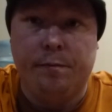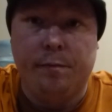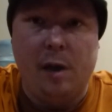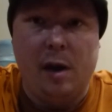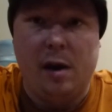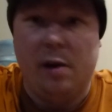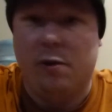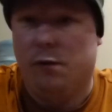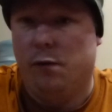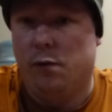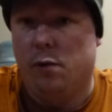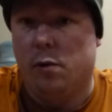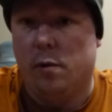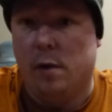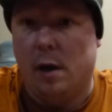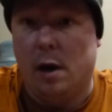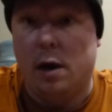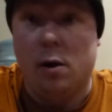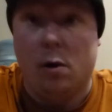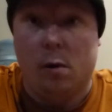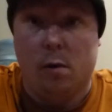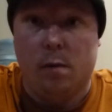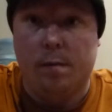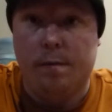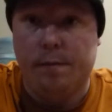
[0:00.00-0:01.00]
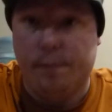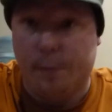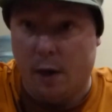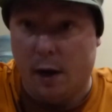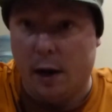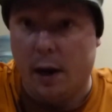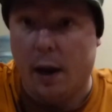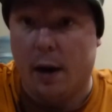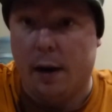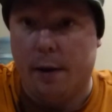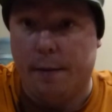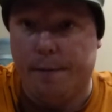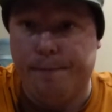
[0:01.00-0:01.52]
It's fruit, I know, I
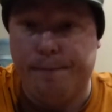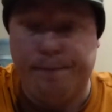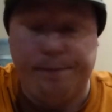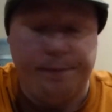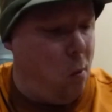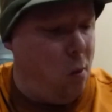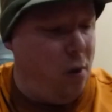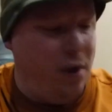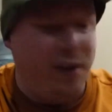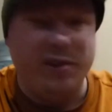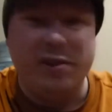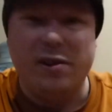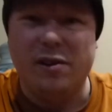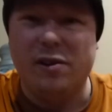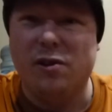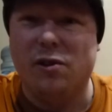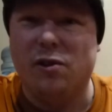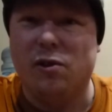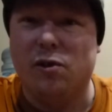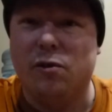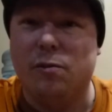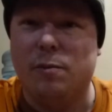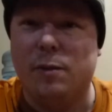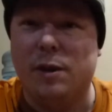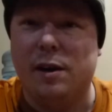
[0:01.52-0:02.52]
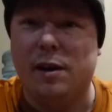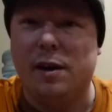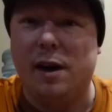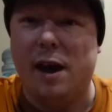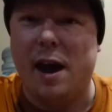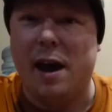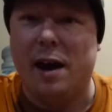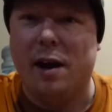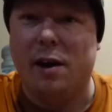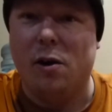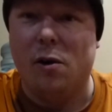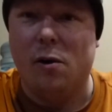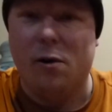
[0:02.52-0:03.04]
get it. This thing's just been
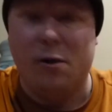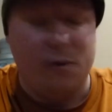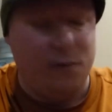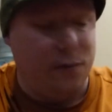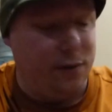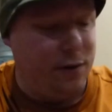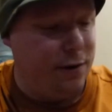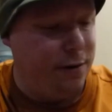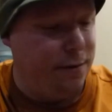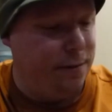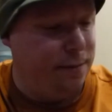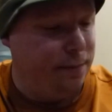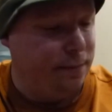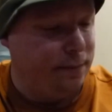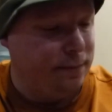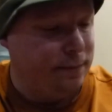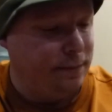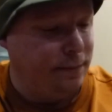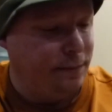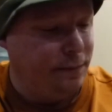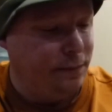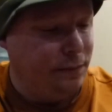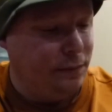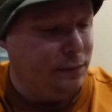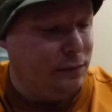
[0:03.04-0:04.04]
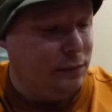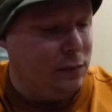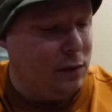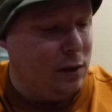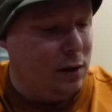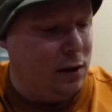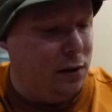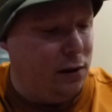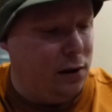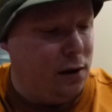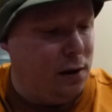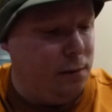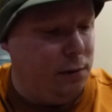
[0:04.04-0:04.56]
hanging out over here.
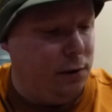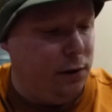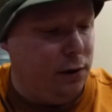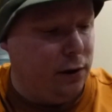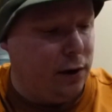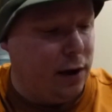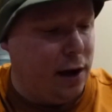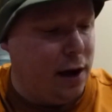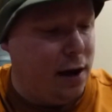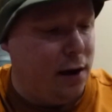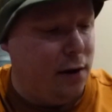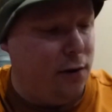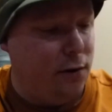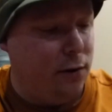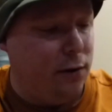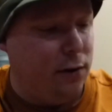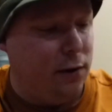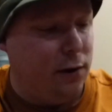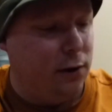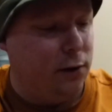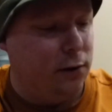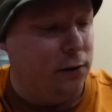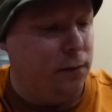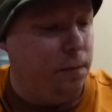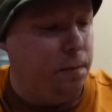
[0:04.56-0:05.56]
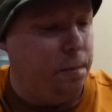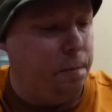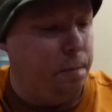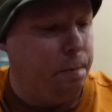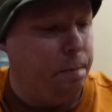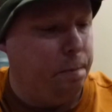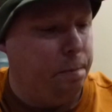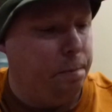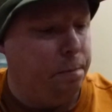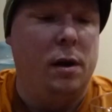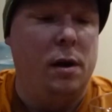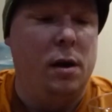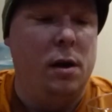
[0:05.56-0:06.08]
Let's have a little gander at this.
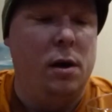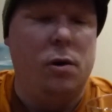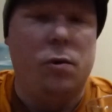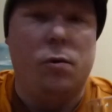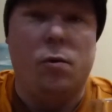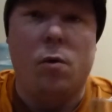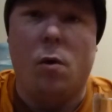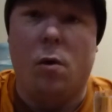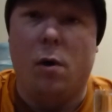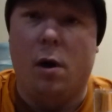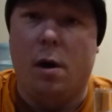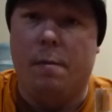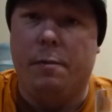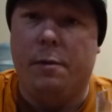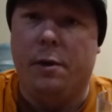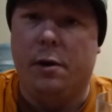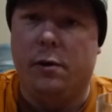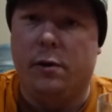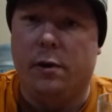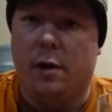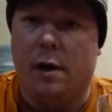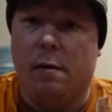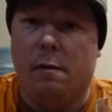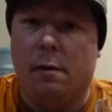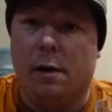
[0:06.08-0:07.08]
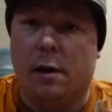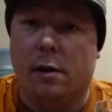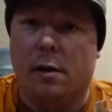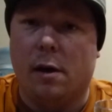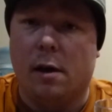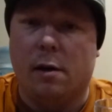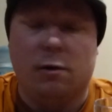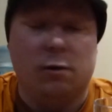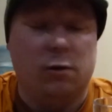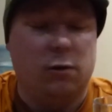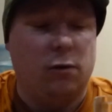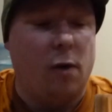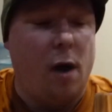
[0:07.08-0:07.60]
Growing up, they used to have like
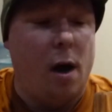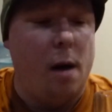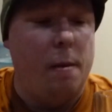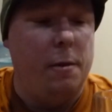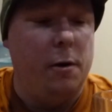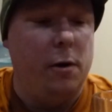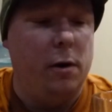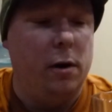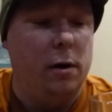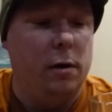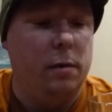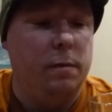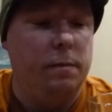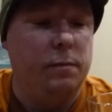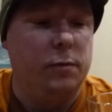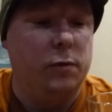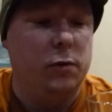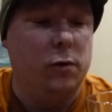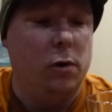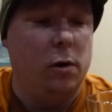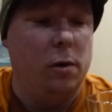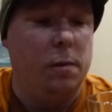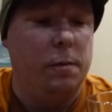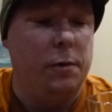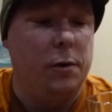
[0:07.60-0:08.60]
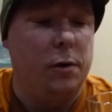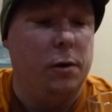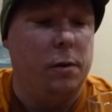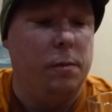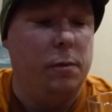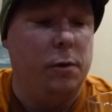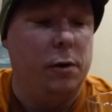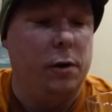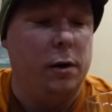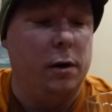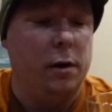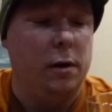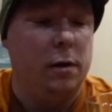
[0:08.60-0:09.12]
that strawberry syrup you could
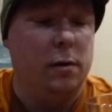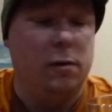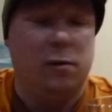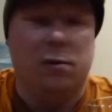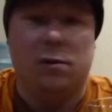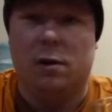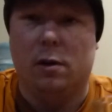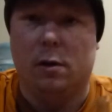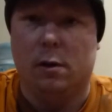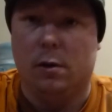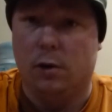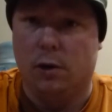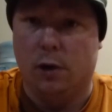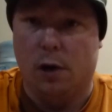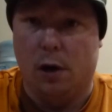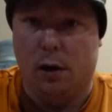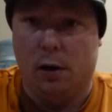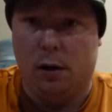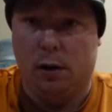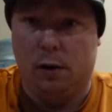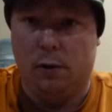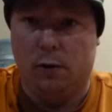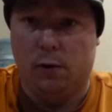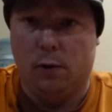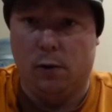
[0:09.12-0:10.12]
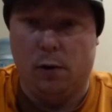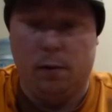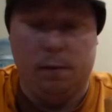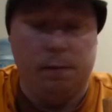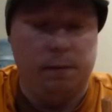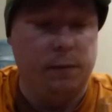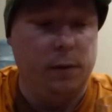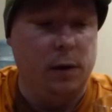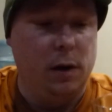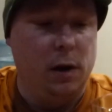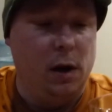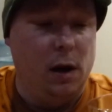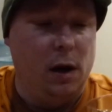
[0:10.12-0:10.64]
put in it instead of the chocolate syrup.
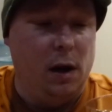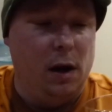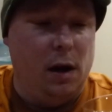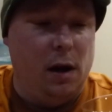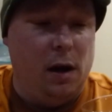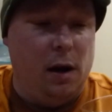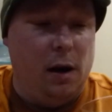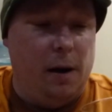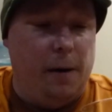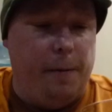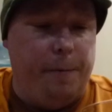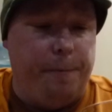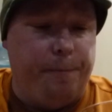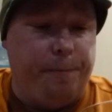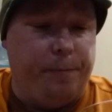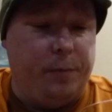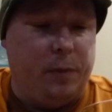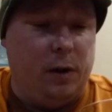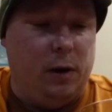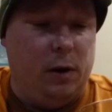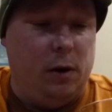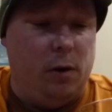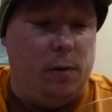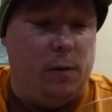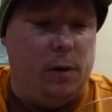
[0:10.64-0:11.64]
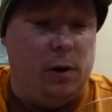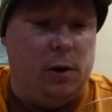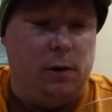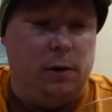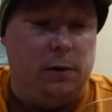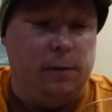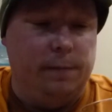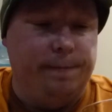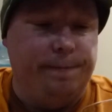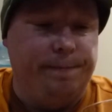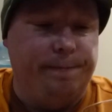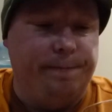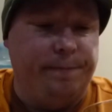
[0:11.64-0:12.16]
And then your
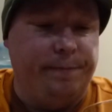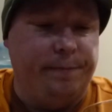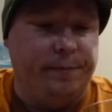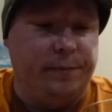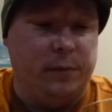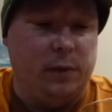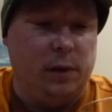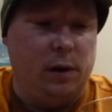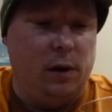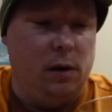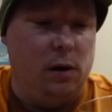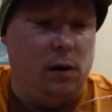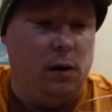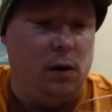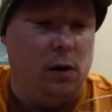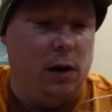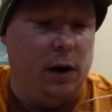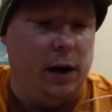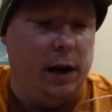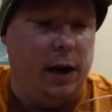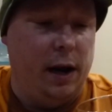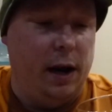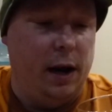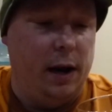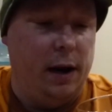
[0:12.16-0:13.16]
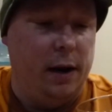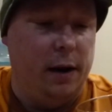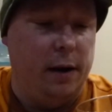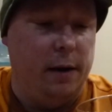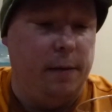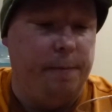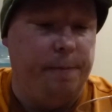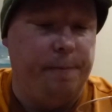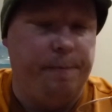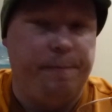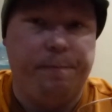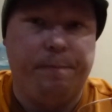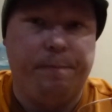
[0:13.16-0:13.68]
milk, oh, I hated it.